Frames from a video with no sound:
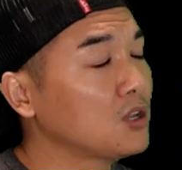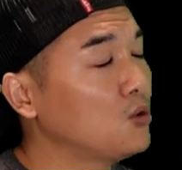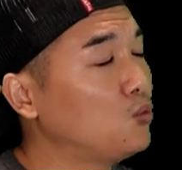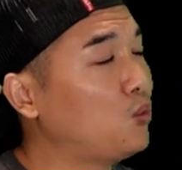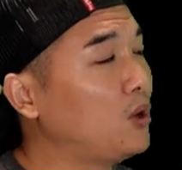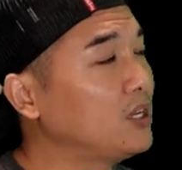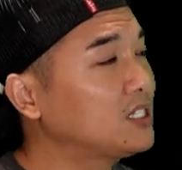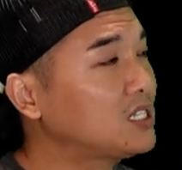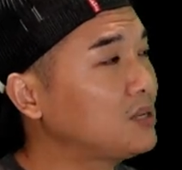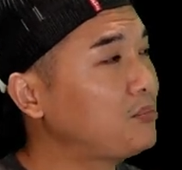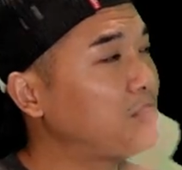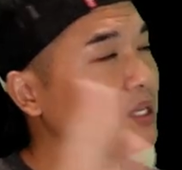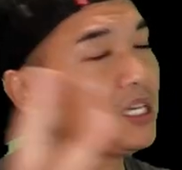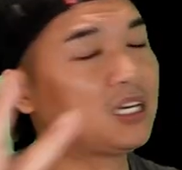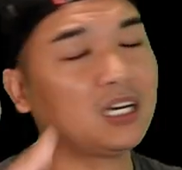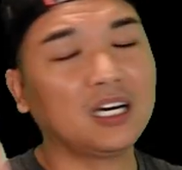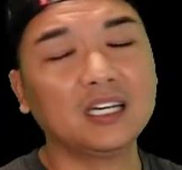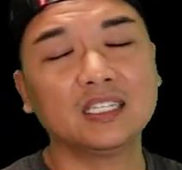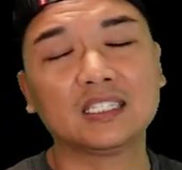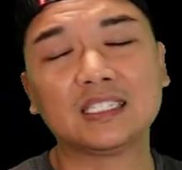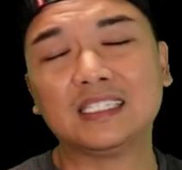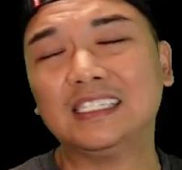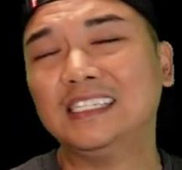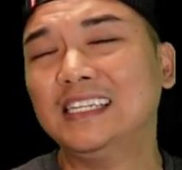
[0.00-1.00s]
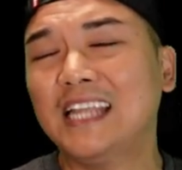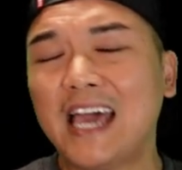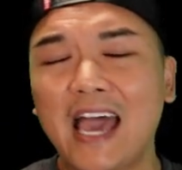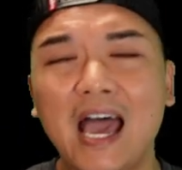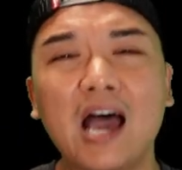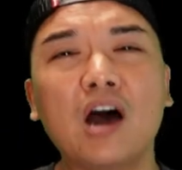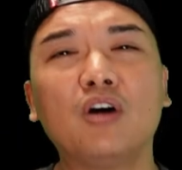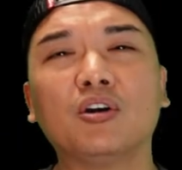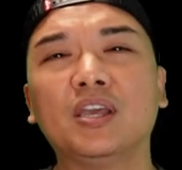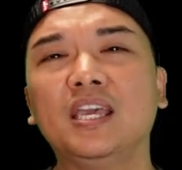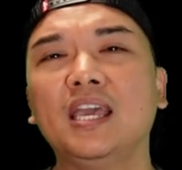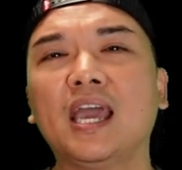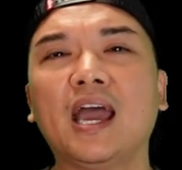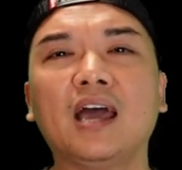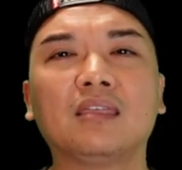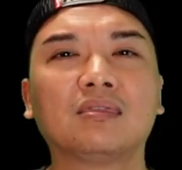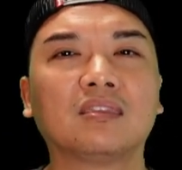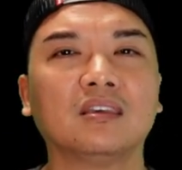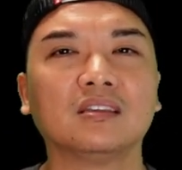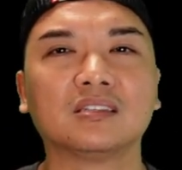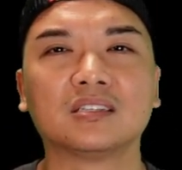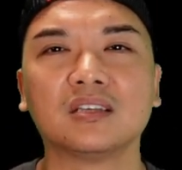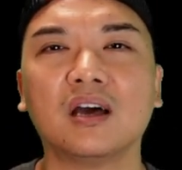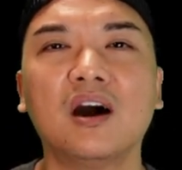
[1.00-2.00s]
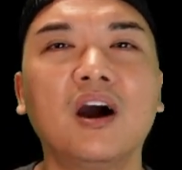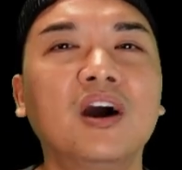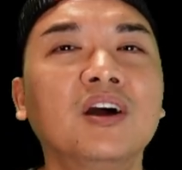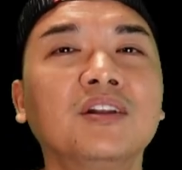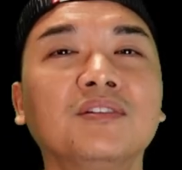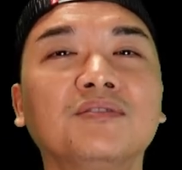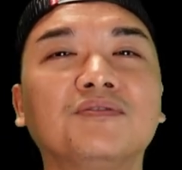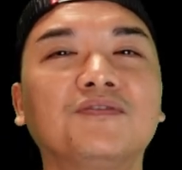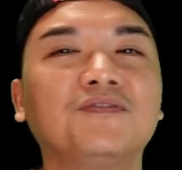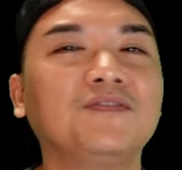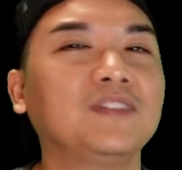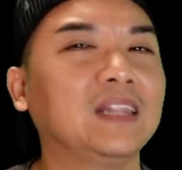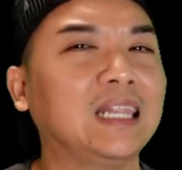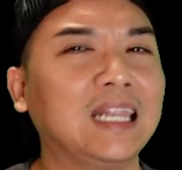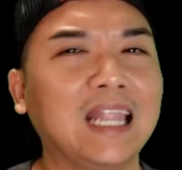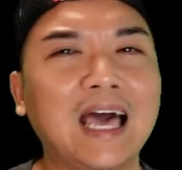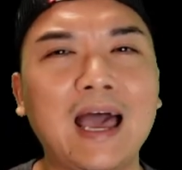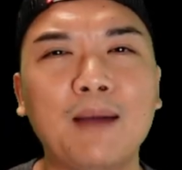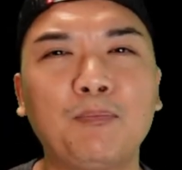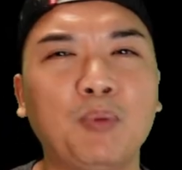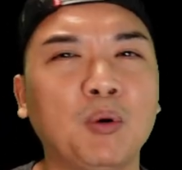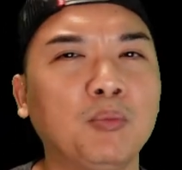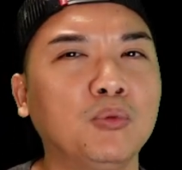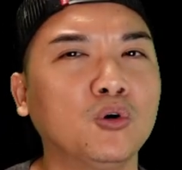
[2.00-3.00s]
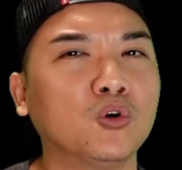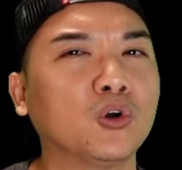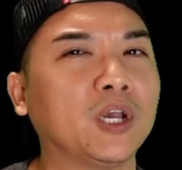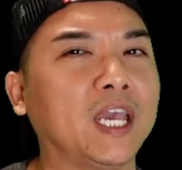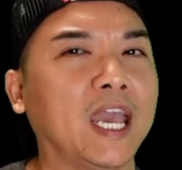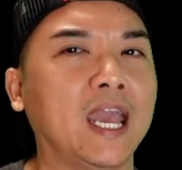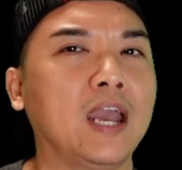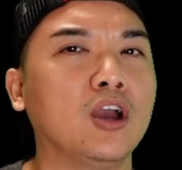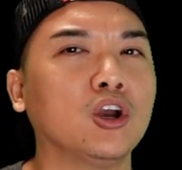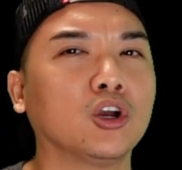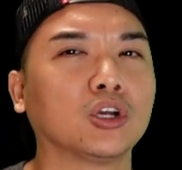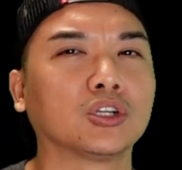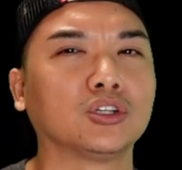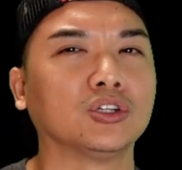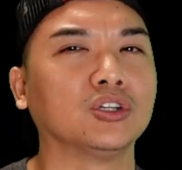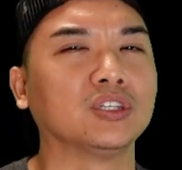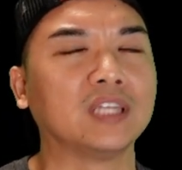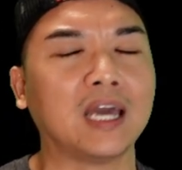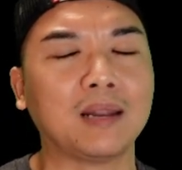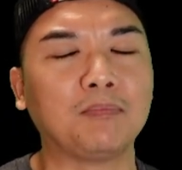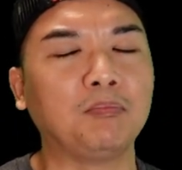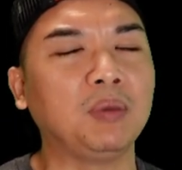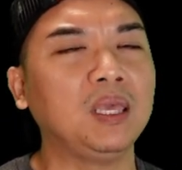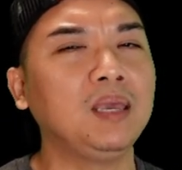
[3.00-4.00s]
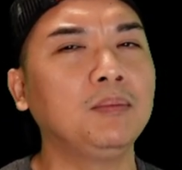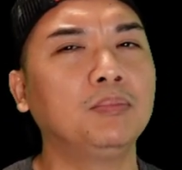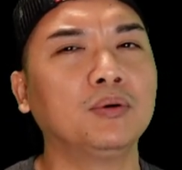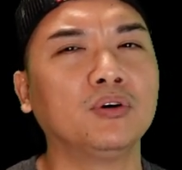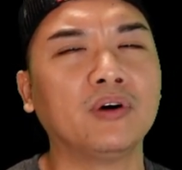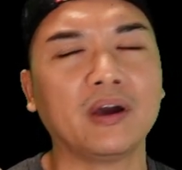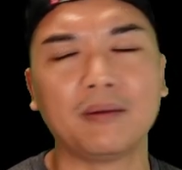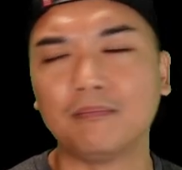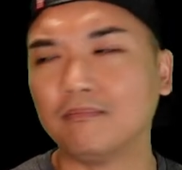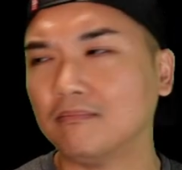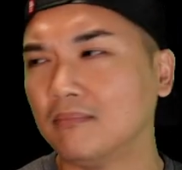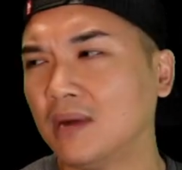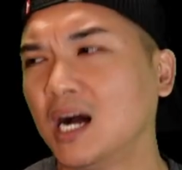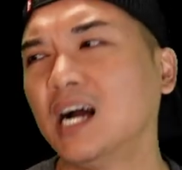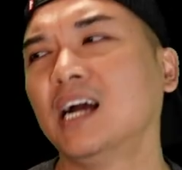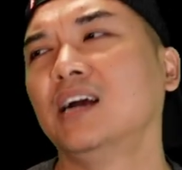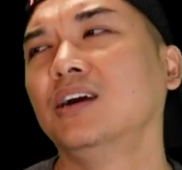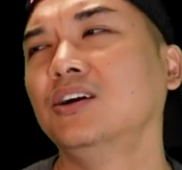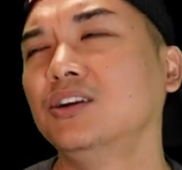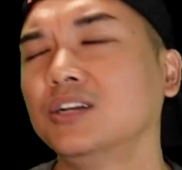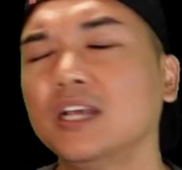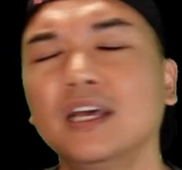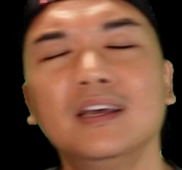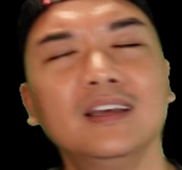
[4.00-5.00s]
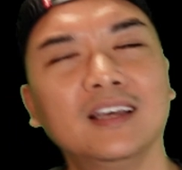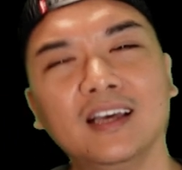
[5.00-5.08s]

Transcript: Was it because now he had this unflappable character that people admired?